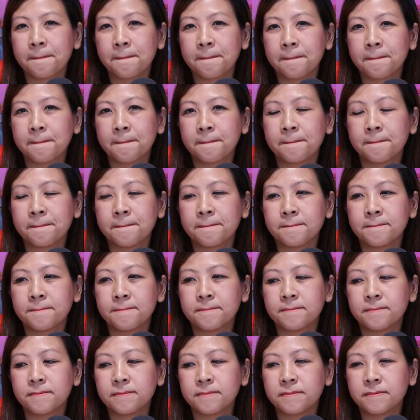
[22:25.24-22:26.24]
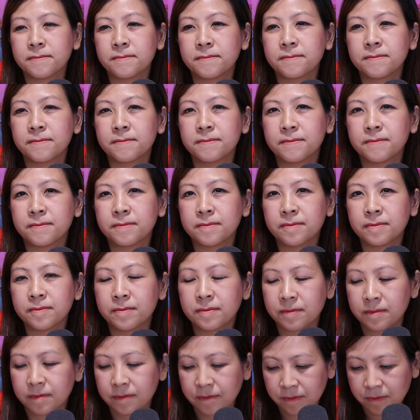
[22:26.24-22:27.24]

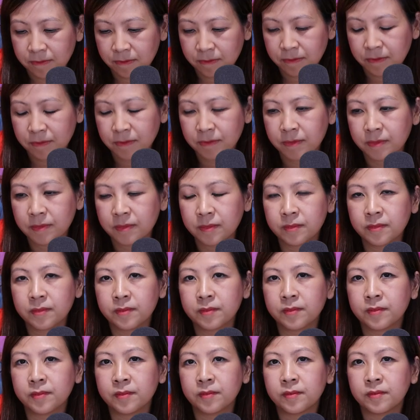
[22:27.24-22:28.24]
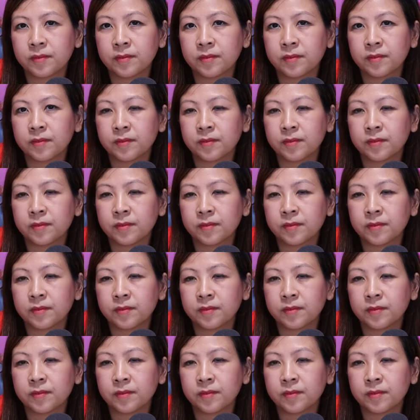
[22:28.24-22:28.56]
No words are spoken by the person on screen.